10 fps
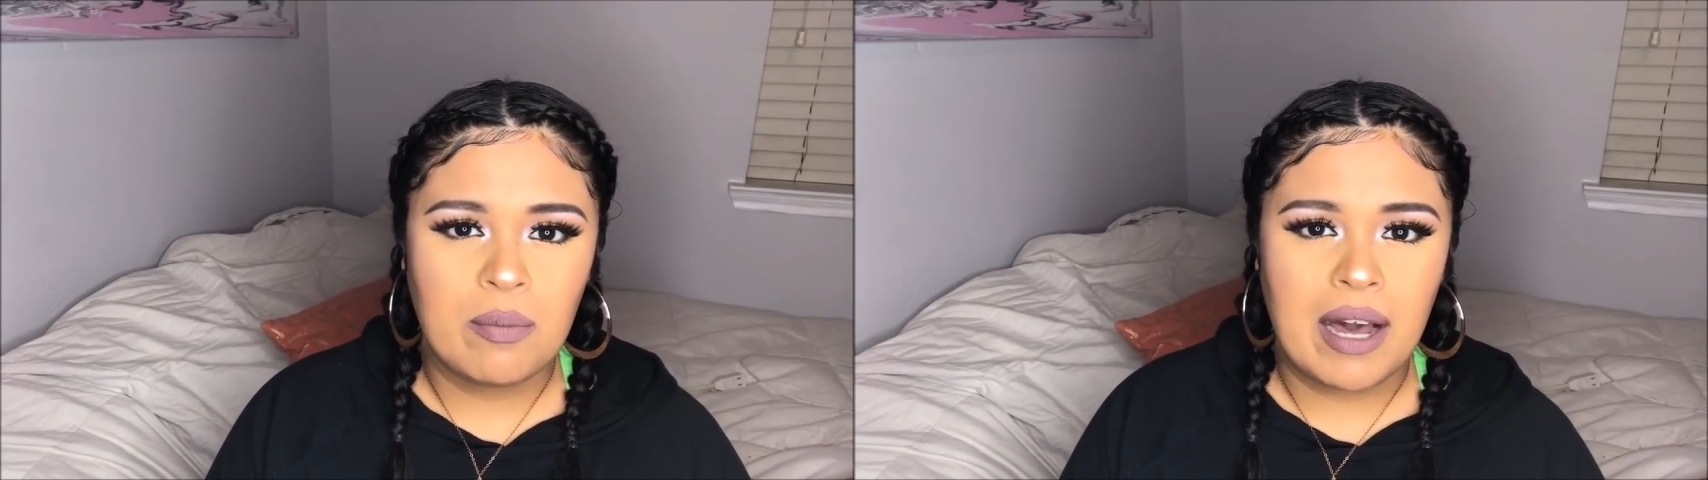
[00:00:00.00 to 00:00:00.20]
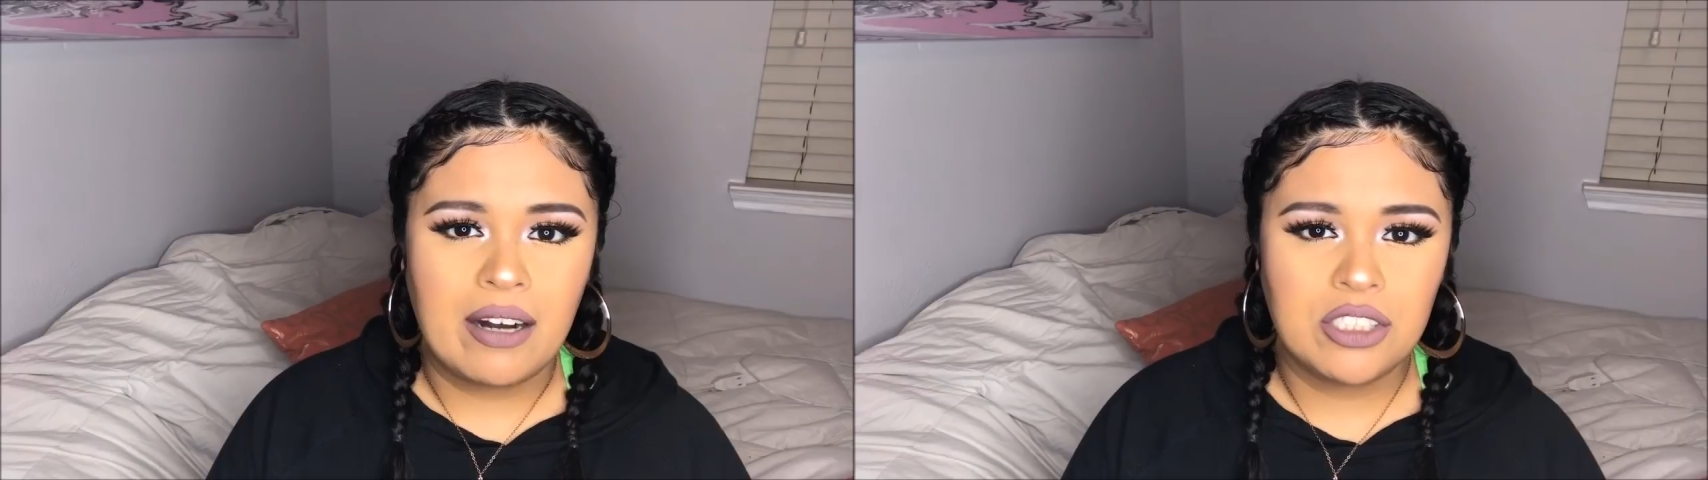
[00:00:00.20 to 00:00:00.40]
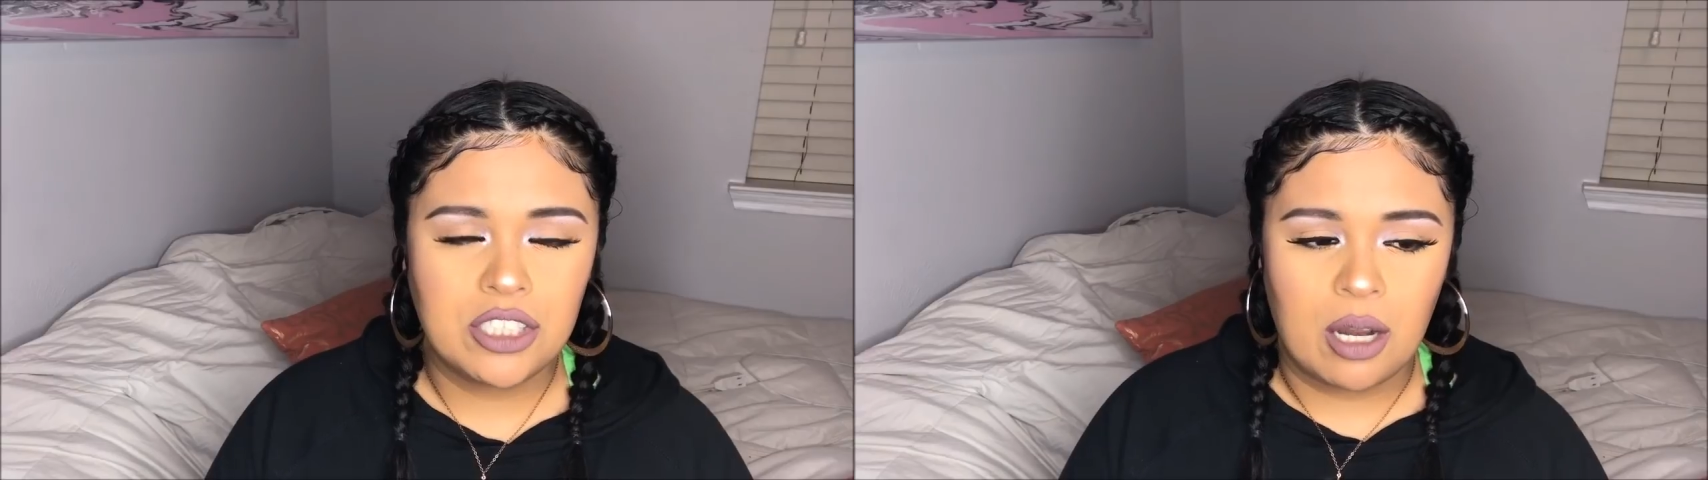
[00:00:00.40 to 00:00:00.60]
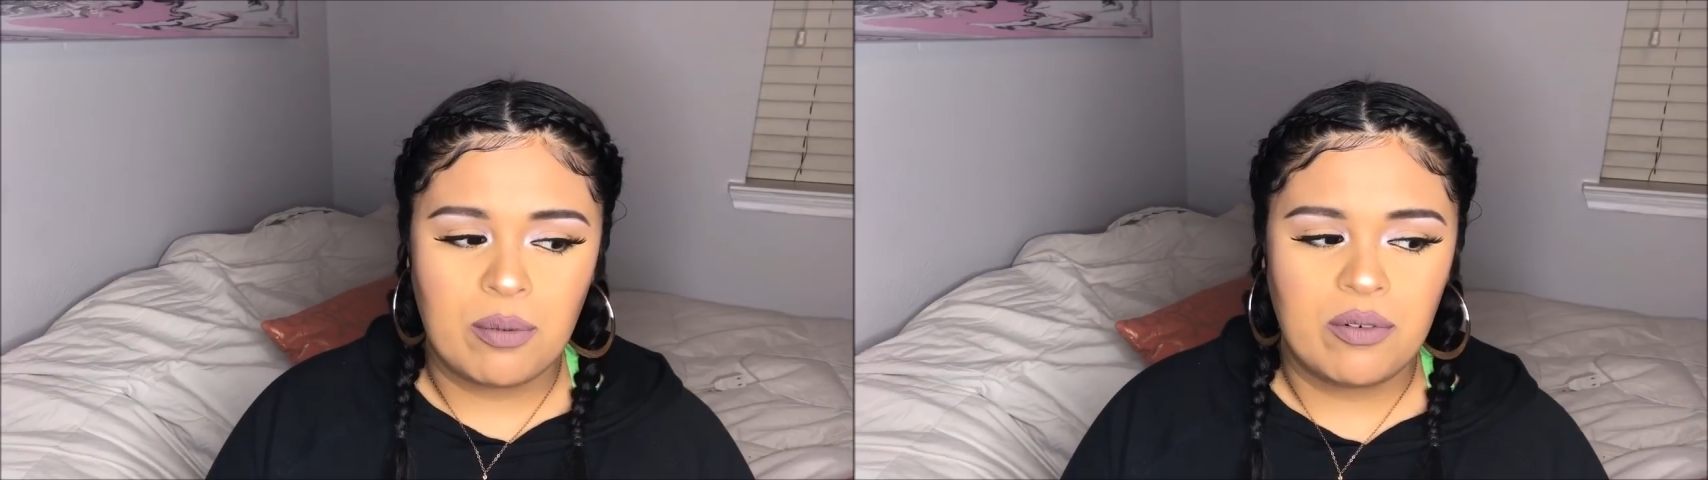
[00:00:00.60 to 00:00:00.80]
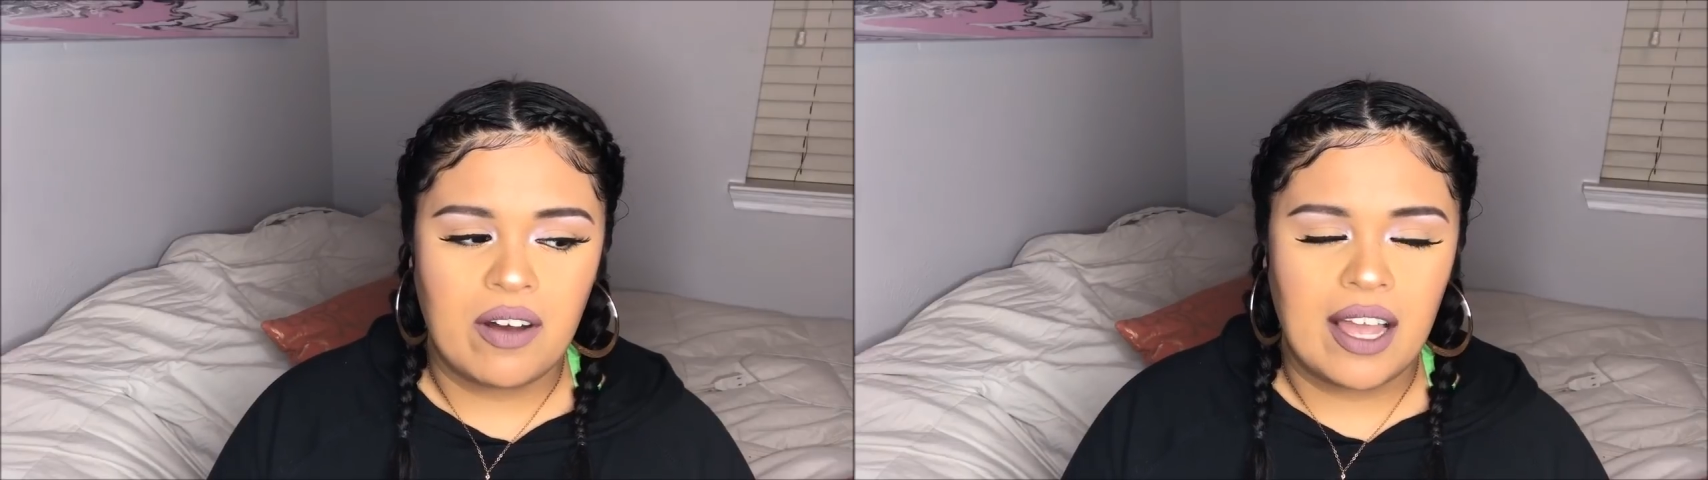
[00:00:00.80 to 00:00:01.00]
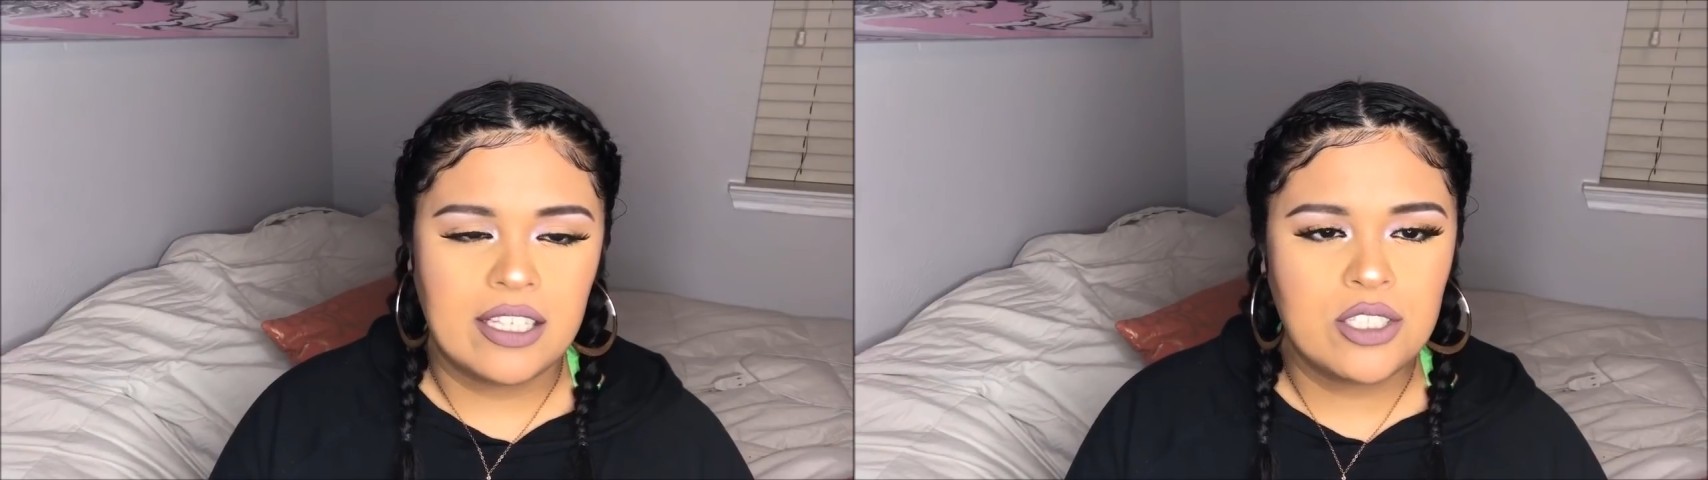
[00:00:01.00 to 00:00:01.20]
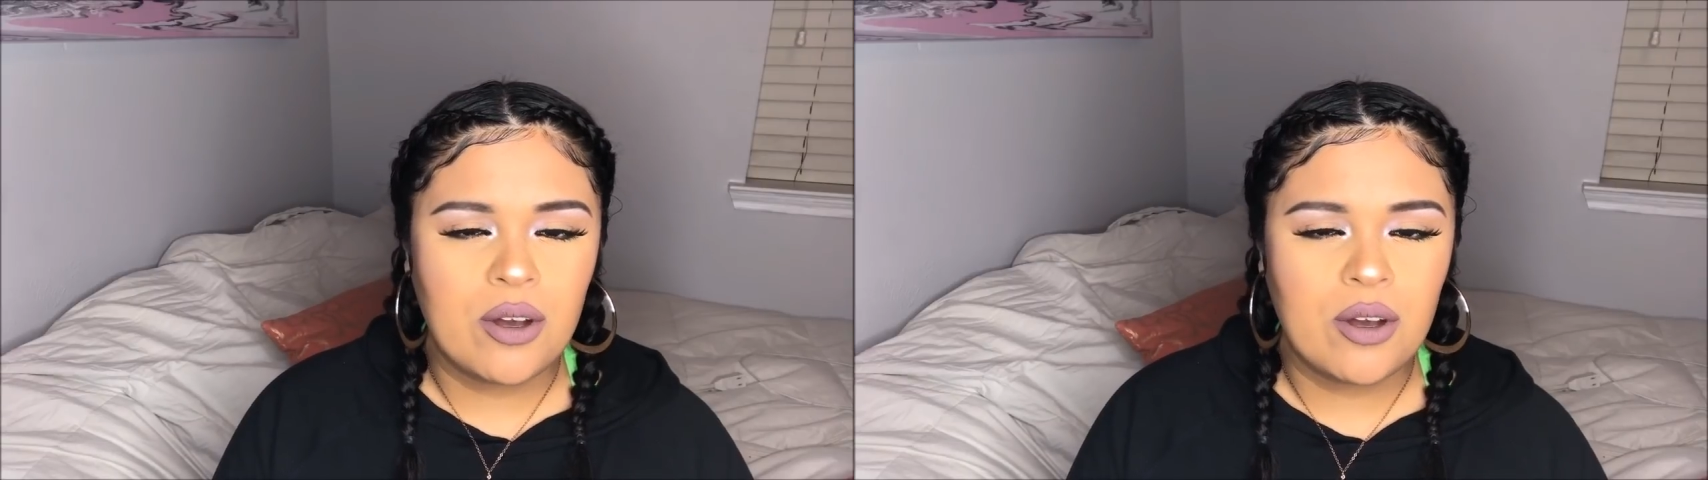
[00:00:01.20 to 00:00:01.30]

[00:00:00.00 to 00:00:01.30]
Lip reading: about Shopify.